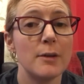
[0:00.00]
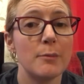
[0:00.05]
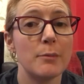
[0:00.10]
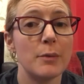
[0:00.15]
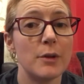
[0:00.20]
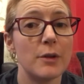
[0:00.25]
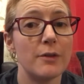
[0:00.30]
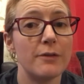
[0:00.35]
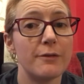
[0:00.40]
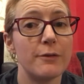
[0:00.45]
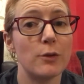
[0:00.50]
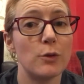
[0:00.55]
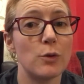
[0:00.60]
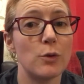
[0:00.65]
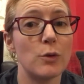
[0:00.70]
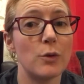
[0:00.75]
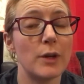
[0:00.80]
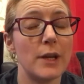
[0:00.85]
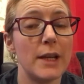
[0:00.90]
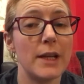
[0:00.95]
but
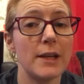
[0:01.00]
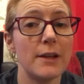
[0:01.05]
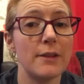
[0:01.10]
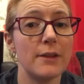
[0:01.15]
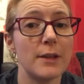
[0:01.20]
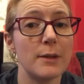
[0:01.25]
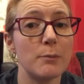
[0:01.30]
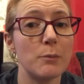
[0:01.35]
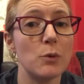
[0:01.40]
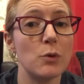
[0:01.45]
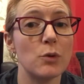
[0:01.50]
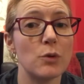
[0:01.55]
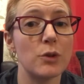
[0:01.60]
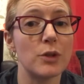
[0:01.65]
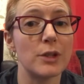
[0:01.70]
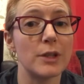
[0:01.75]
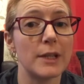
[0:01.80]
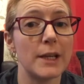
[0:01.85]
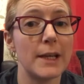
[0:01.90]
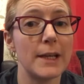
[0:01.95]
for anything more
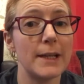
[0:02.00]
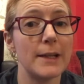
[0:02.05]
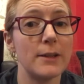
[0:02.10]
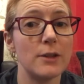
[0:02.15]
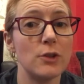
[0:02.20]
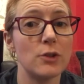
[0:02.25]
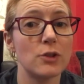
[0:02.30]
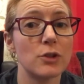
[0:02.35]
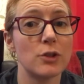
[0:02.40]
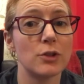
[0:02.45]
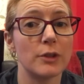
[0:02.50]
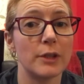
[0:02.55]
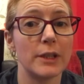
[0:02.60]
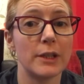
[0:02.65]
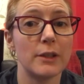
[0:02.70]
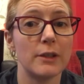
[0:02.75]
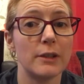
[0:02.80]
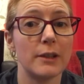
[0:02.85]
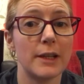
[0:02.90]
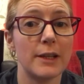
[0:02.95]
than that, looks
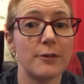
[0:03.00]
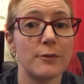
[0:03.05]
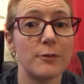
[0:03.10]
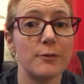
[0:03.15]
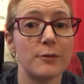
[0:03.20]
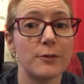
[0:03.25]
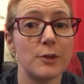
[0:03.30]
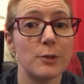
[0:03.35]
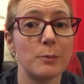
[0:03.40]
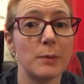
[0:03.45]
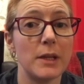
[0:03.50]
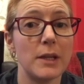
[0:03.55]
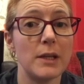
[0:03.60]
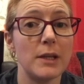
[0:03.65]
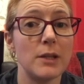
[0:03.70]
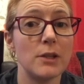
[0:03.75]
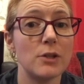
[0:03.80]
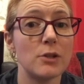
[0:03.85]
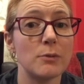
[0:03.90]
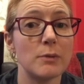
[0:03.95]
like you'll have to
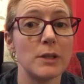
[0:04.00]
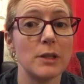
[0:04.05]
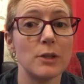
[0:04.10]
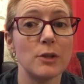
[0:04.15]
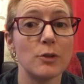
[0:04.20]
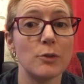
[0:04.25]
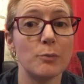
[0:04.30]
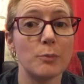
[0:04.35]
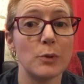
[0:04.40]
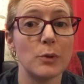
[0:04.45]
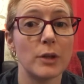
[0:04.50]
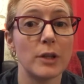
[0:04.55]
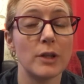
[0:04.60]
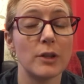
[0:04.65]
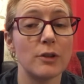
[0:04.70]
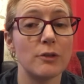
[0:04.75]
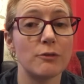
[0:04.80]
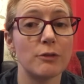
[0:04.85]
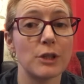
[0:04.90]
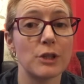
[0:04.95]
be doing your
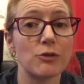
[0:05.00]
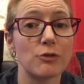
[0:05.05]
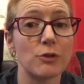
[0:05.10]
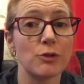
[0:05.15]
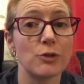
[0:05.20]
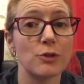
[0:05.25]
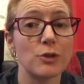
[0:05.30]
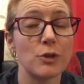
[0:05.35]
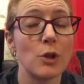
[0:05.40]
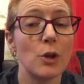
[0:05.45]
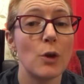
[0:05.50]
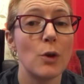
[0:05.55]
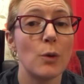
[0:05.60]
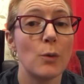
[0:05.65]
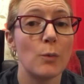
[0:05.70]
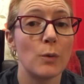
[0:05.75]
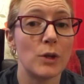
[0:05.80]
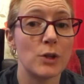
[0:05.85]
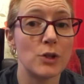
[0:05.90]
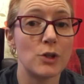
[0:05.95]
booking of restaurants
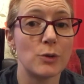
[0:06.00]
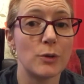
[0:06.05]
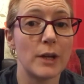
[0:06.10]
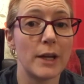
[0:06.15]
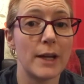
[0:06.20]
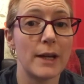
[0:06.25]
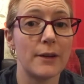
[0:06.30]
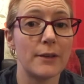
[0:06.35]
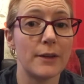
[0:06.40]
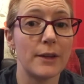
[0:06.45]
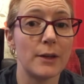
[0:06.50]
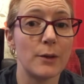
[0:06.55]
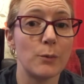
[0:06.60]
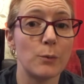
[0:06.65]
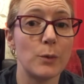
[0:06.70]
once you get out there,